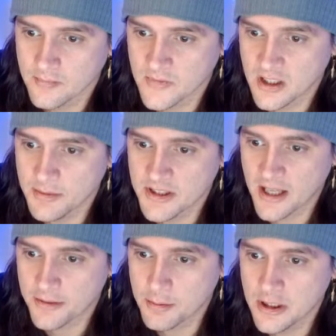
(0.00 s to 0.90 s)
Timmy's
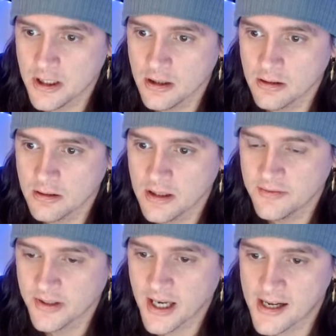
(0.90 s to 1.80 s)
got 3-0 if
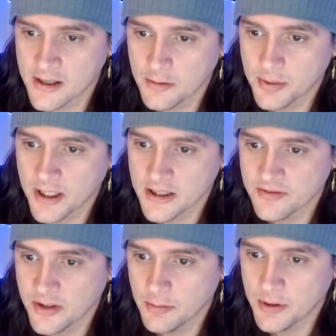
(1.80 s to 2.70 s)
Vicario plays.
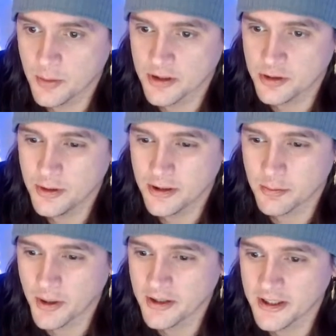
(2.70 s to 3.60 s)
Philip Bidwell 2-0 to
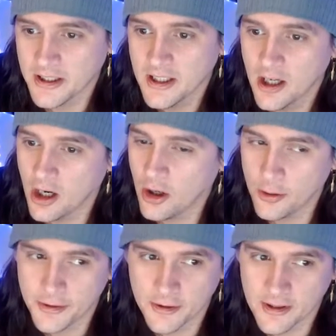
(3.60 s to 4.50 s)
Burnley. Oh,
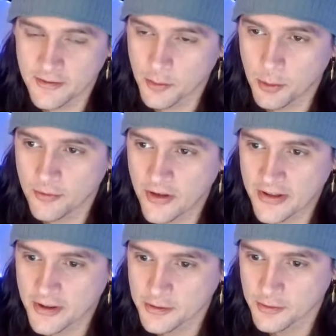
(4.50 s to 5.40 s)
you're a Liverpool fan,
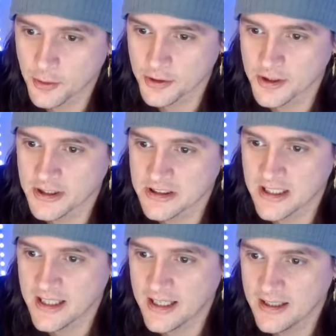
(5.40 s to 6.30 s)
though, so of course you're going to say
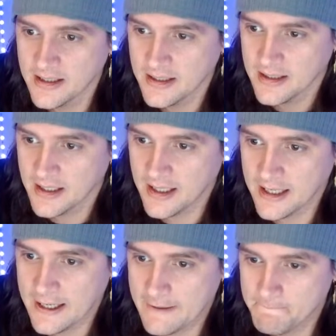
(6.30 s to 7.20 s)
that.
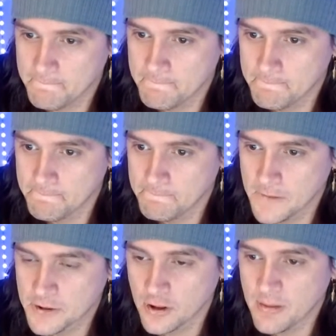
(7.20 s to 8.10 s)

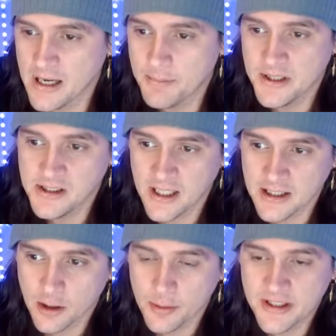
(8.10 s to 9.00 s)
It's only my opinion. I'd
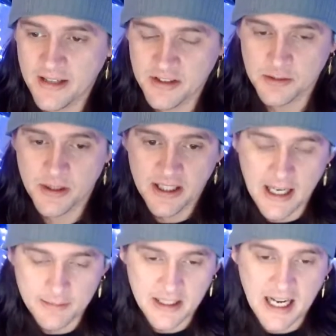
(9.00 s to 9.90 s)
go with Davies as being
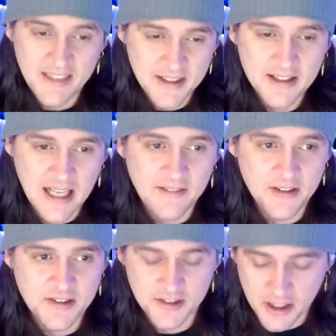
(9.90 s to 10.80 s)
captain. I think
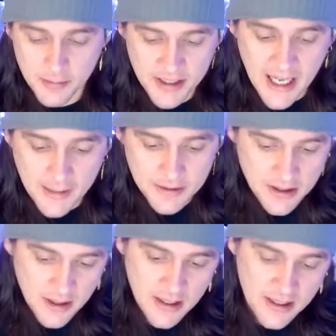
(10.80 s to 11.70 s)
Davies is going to be
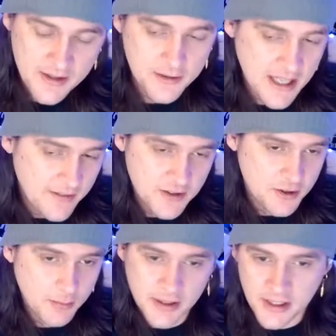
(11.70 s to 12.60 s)
captain, either Davies or
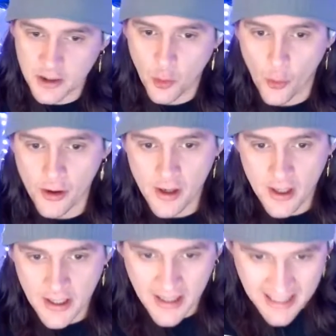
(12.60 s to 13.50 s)
Bentancur.
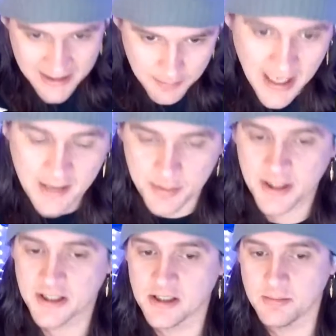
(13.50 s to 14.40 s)
That's my
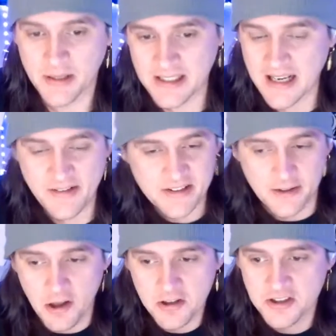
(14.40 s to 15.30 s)
prediction. Ben Davies,
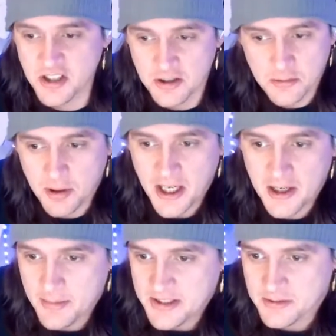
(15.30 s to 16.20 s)
longest tenured player,
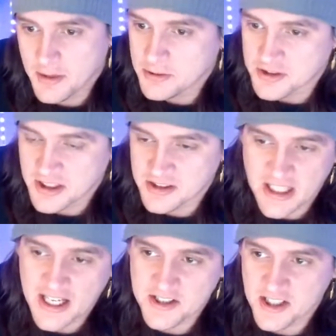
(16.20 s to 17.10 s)
makes the most sense.
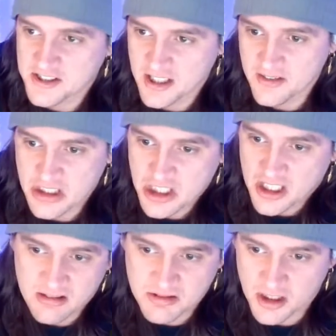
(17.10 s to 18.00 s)
Ainge doesn't give a
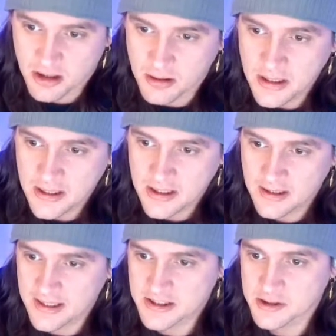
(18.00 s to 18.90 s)
shit, so
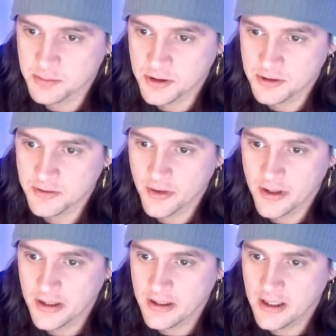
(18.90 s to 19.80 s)
let's just move.
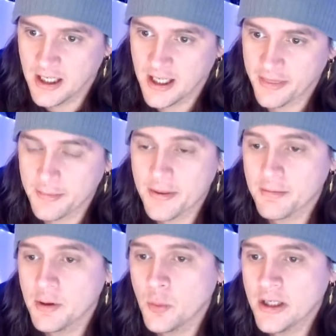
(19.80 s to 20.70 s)

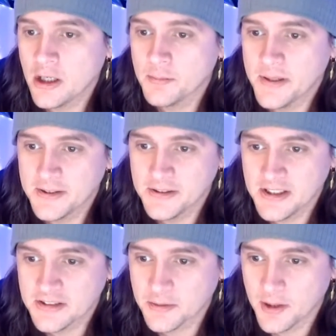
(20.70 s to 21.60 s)
3-3 win on
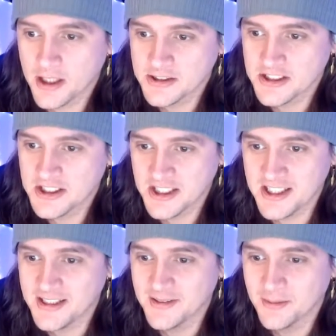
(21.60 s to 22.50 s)
penalties from Hansi
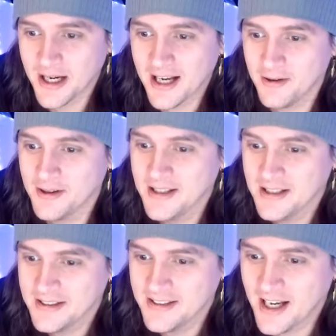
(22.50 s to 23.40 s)
G. Wow.
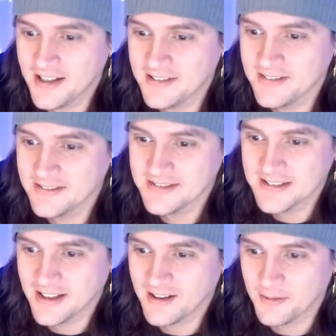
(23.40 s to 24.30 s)

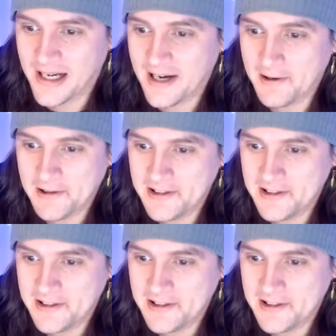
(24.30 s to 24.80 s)
Wow.